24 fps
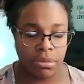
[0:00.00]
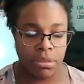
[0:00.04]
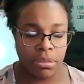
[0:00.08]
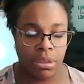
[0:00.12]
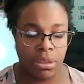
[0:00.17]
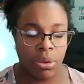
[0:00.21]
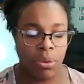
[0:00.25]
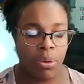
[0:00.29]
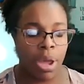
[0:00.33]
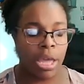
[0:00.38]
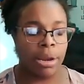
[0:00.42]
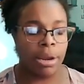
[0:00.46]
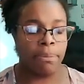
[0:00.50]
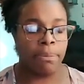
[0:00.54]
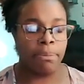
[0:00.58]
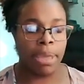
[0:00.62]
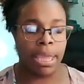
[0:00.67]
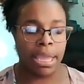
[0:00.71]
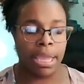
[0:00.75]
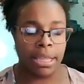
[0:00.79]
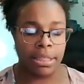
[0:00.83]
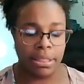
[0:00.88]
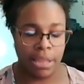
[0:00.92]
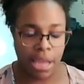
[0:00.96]
You got to
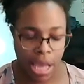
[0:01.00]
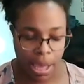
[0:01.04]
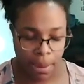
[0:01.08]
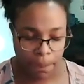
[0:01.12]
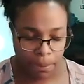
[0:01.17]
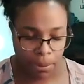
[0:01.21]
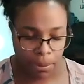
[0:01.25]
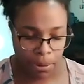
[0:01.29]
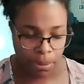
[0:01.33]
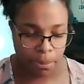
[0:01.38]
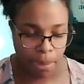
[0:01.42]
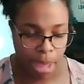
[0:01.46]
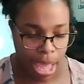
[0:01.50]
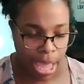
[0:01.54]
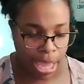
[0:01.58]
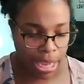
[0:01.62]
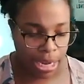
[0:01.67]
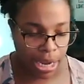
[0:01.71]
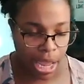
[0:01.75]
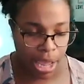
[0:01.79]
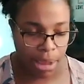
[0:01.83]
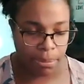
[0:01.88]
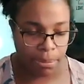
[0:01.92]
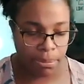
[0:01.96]
make up your
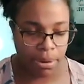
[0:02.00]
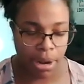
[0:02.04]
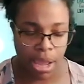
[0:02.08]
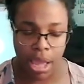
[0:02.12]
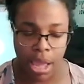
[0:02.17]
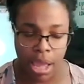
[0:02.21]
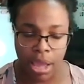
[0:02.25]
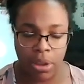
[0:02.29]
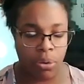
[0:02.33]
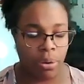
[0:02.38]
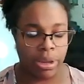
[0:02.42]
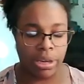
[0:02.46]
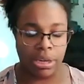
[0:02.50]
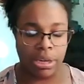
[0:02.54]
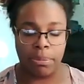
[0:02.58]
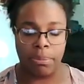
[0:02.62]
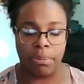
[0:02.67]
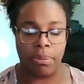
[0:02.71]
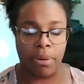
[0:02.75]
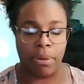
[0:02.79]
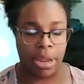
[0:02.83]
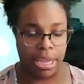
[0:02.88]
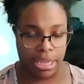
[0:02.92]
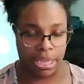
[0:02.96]
mind I'm not going
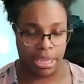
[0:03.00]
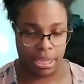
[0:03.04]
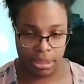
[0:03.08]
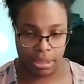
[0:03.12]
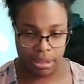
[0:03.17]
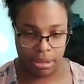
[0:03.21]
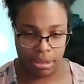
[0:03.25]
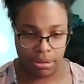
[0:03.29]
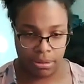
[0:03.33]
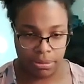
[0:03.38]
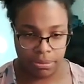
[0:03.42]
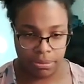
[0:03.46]
to break.